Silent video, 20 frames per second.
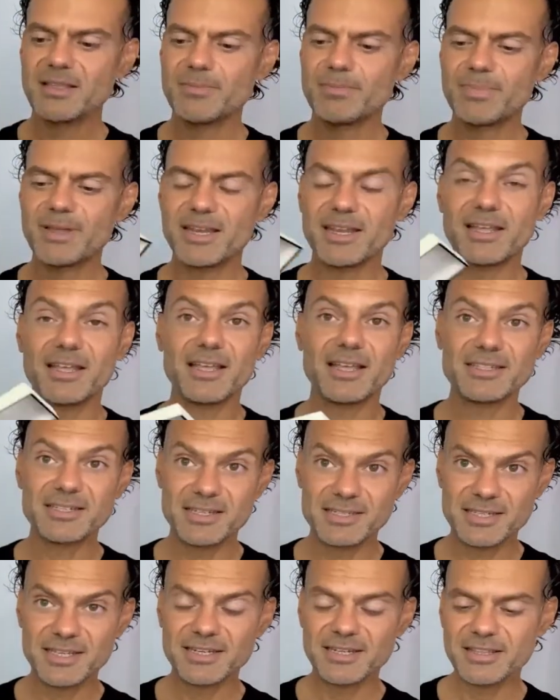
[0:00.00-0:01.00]
But as I
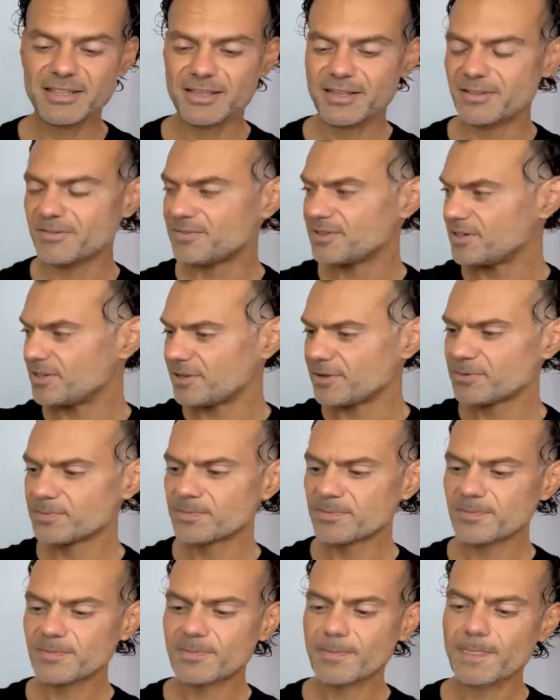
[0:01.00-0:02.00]
said in the other video,
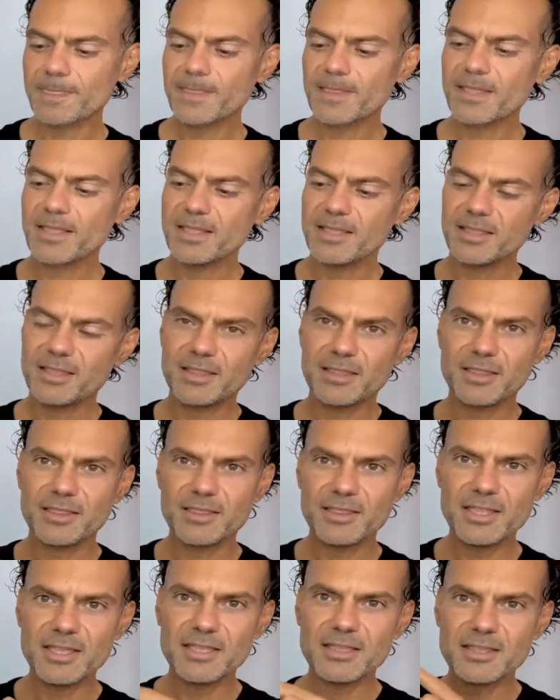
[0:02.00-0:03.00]

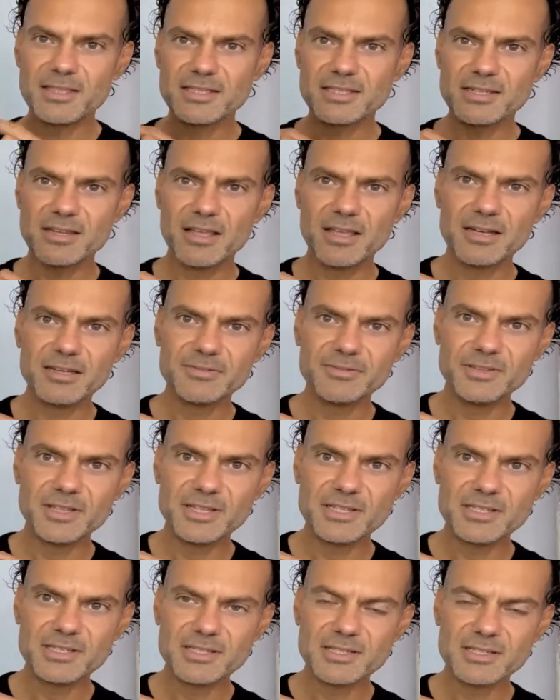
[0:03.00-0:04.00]
the, the style of
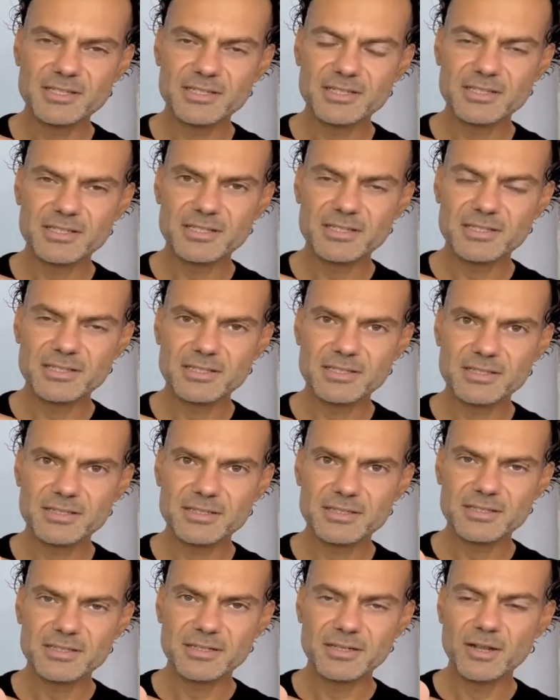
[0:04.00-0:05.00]

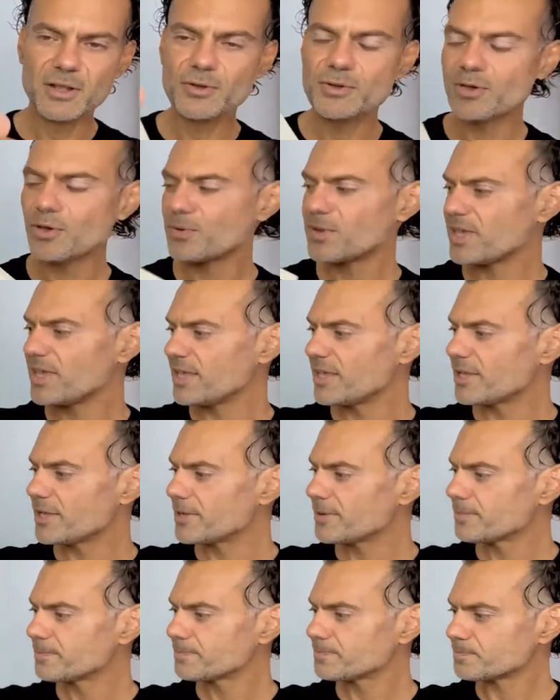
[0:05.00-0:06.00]
this logo here,